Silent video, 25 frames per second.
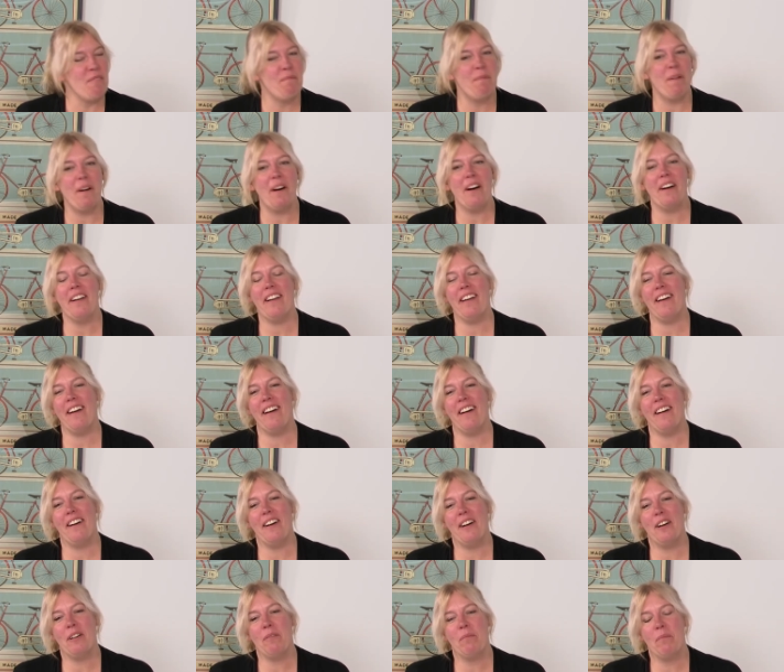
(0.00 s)
But
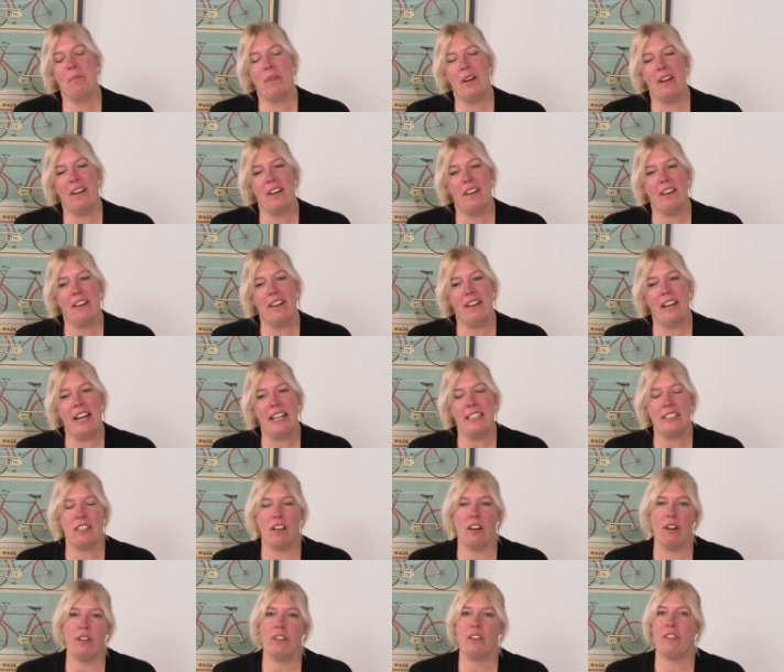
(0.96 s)
as
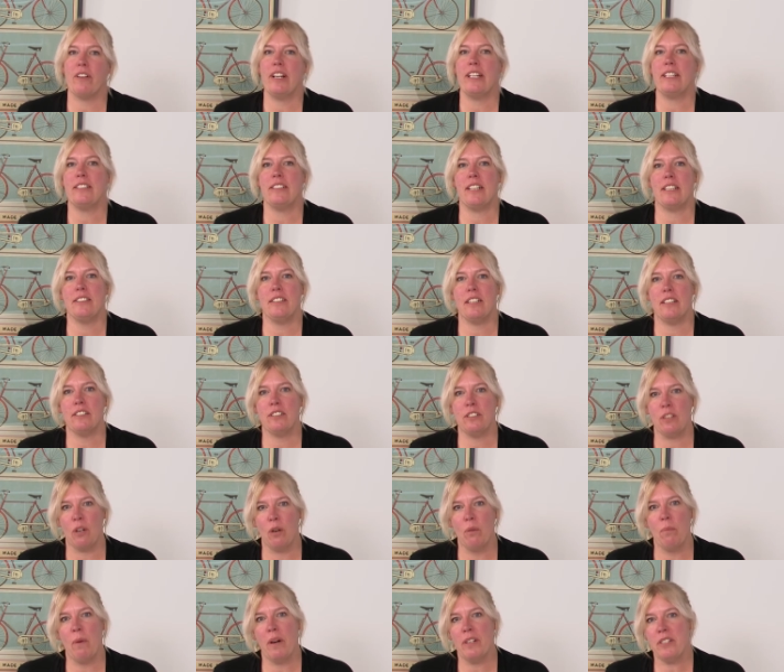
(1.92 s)
Harold already said,
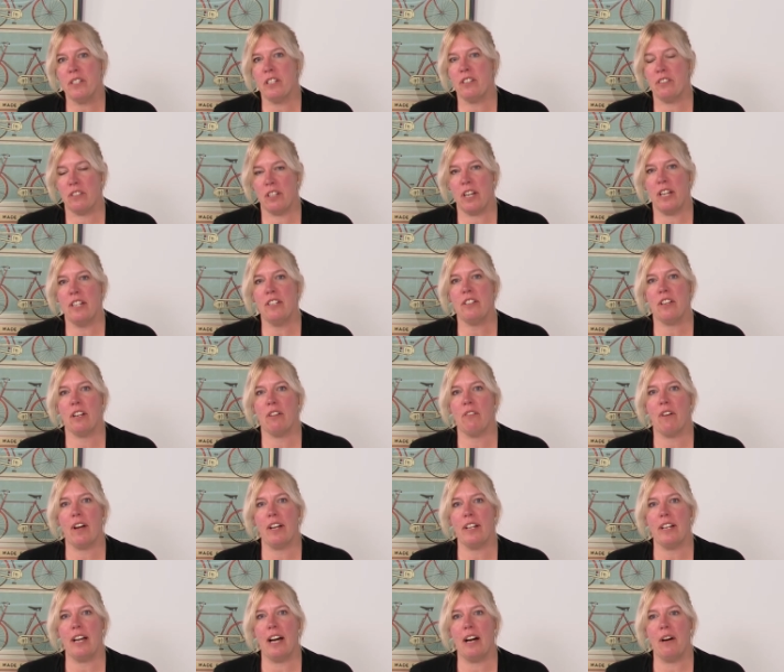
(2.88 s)
so much is changing
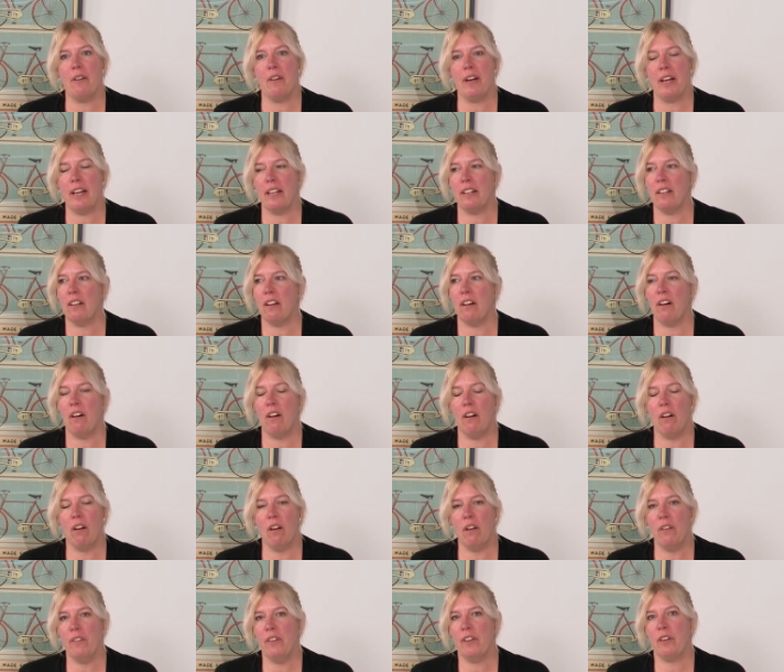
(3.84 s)
right now, and
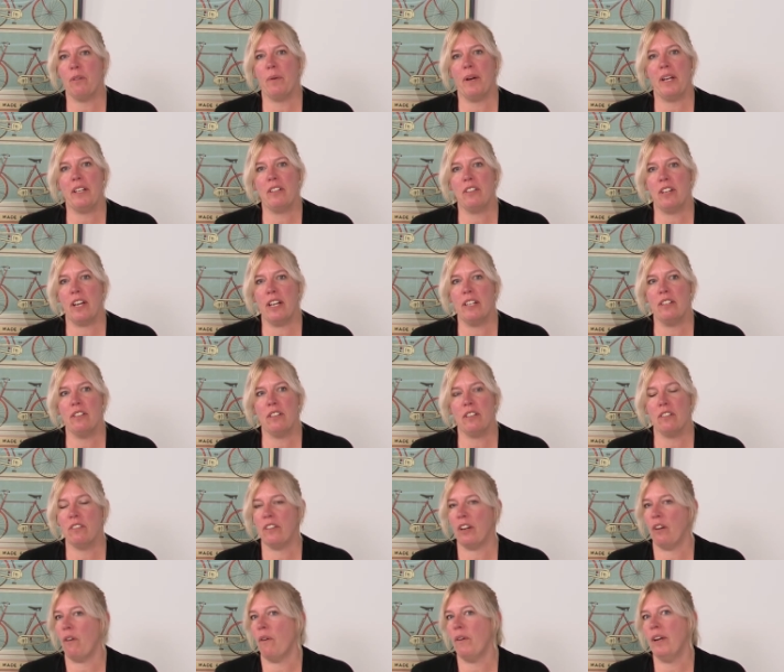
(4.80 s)
all the quick
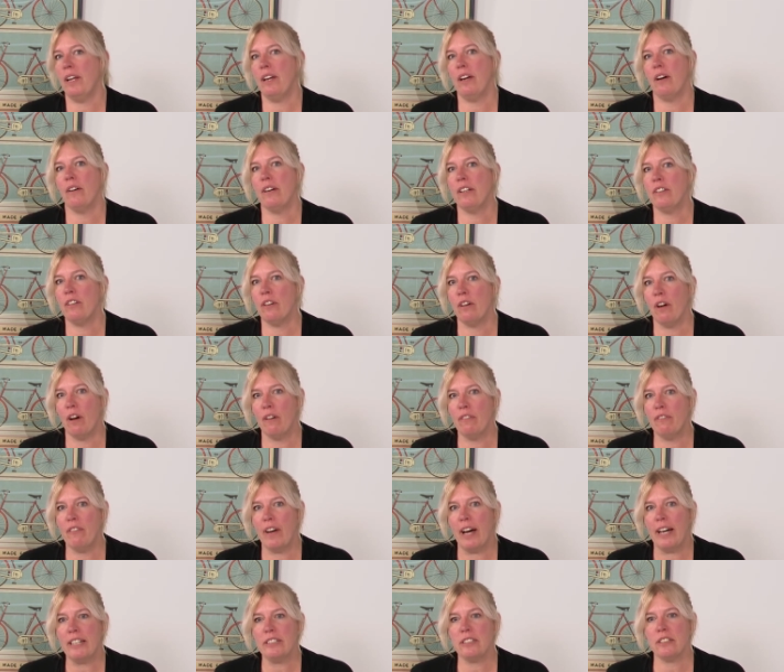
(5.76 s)
changes, they're only going to go
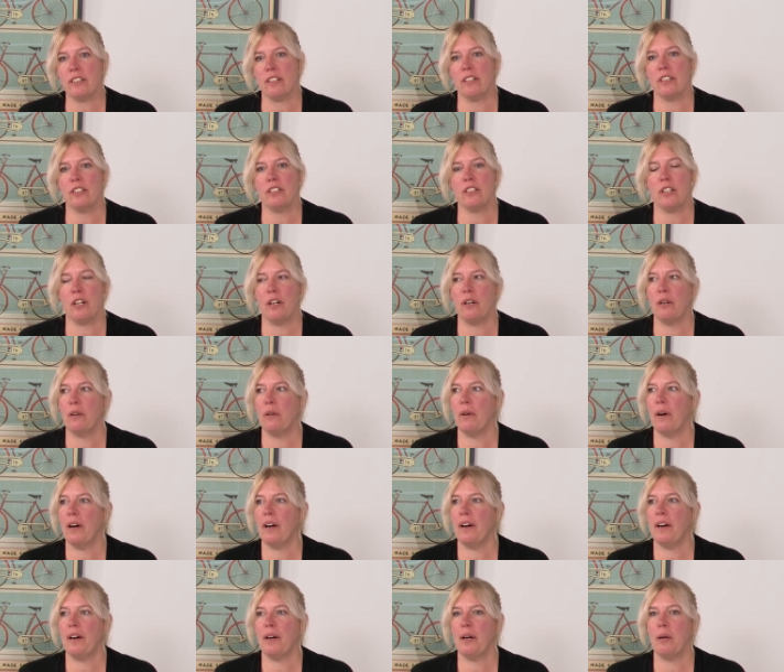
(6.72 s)
faster.
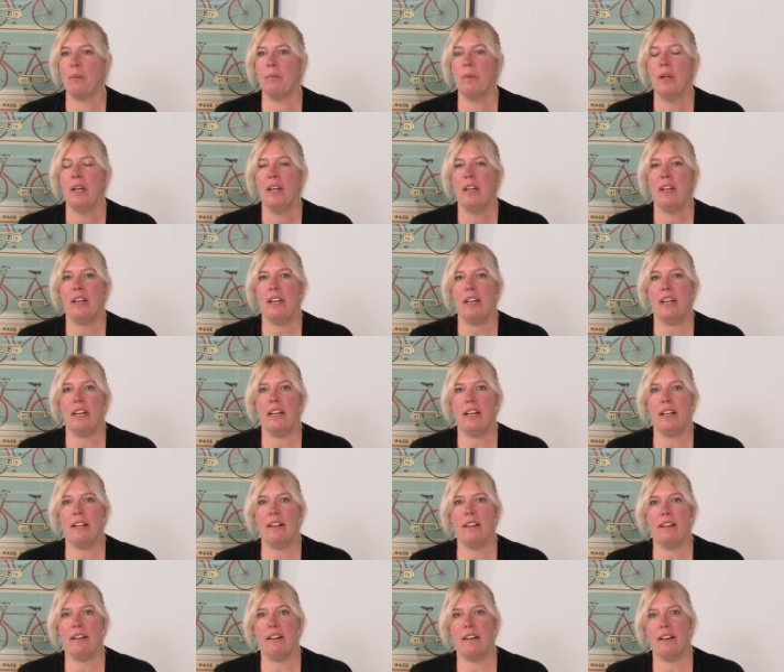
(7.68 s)
So
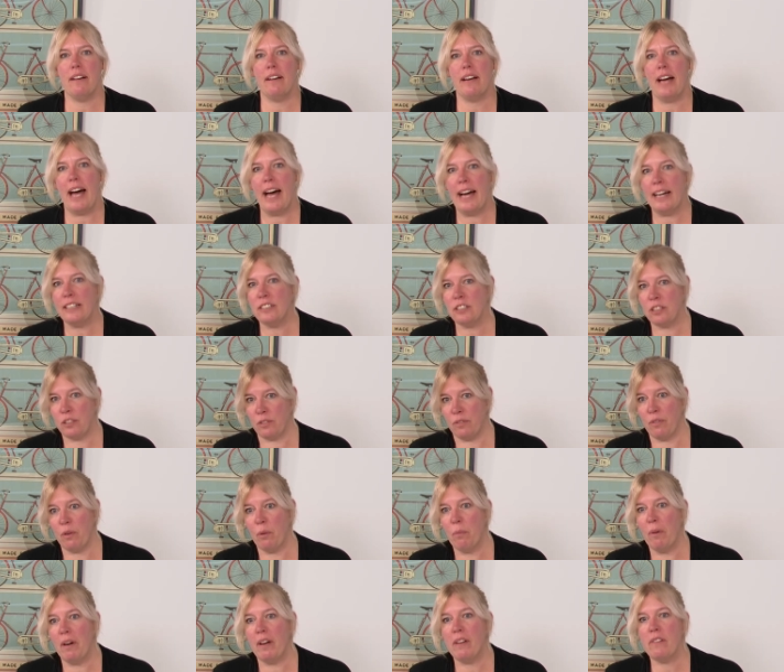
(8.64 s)
it asks
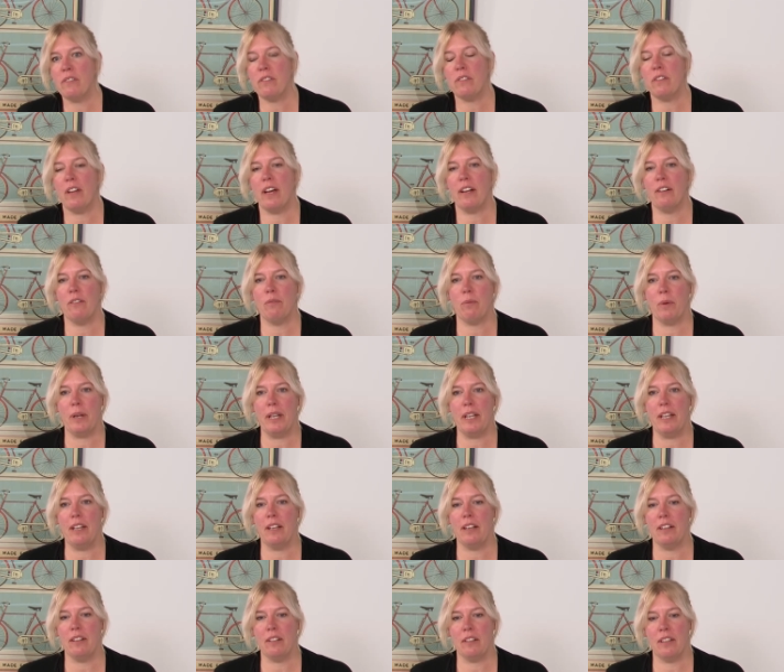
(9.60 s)
from us that
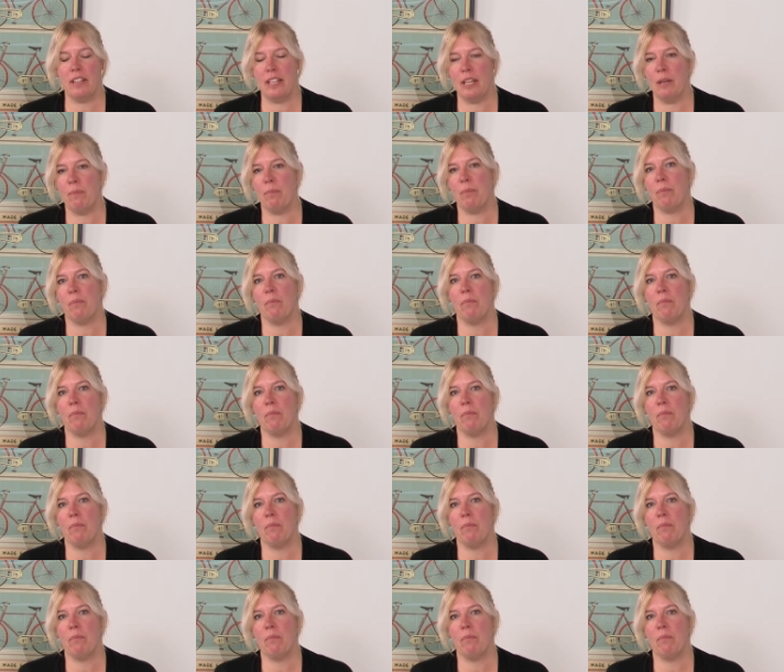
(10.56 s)
we keep